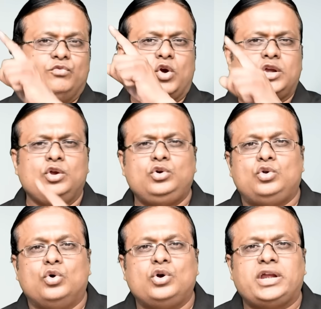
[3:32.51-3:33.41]
What you
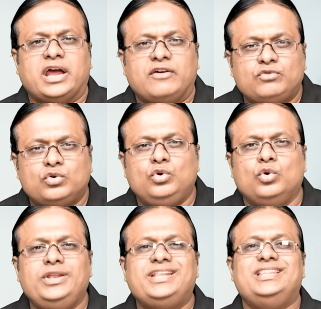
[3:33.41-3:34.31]
don't have to
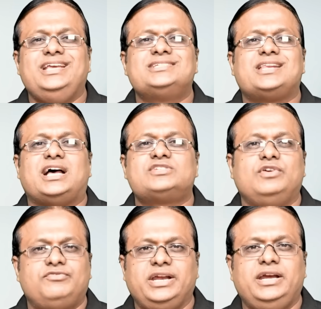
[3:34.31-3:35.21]
do in these last
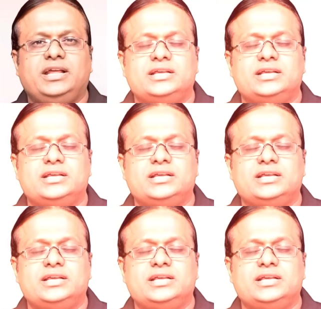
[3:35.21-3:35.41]
15